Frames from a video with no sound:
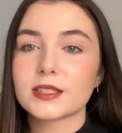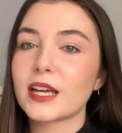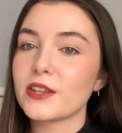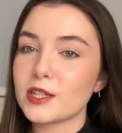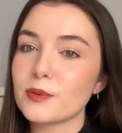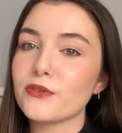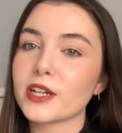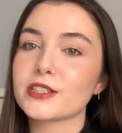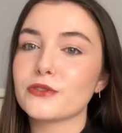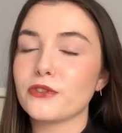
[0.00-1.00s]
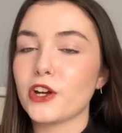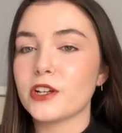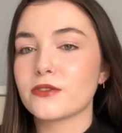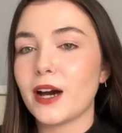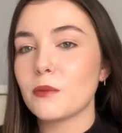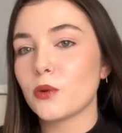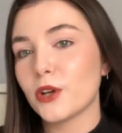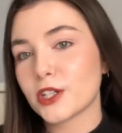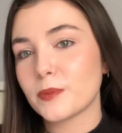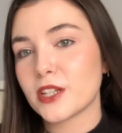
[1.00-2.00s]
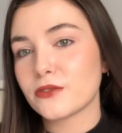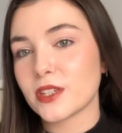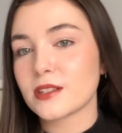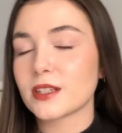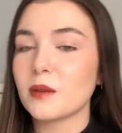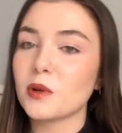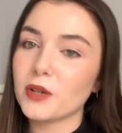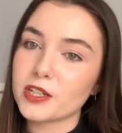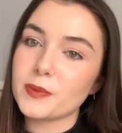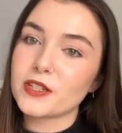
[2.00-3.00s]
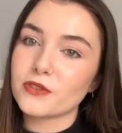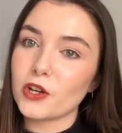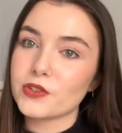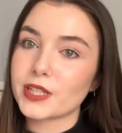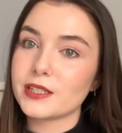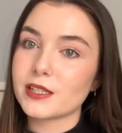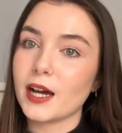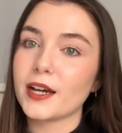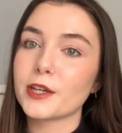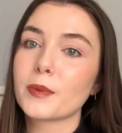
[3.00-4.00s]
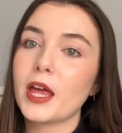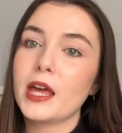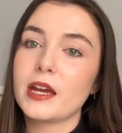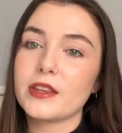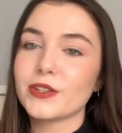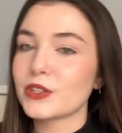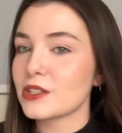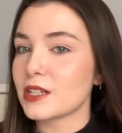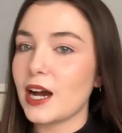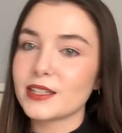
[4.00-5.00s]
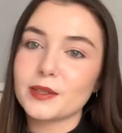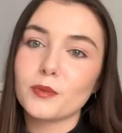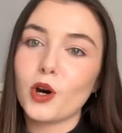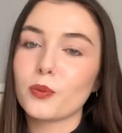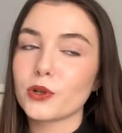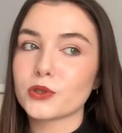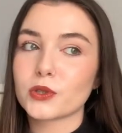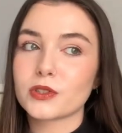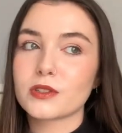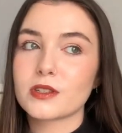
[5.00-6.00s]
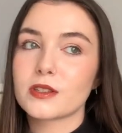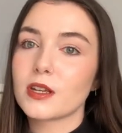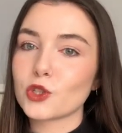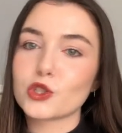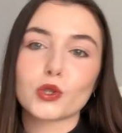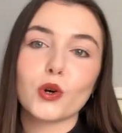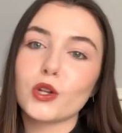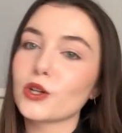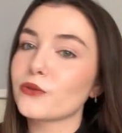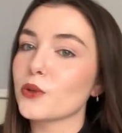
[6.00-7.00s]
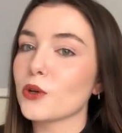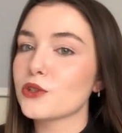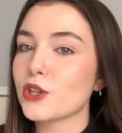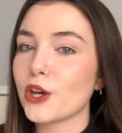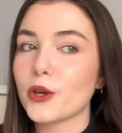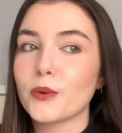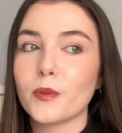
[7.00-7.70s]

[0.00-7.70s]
Get these perfected first, find what works best for your skin, what works best for your skin type, and then you can start adding in more products as you go along if you want to.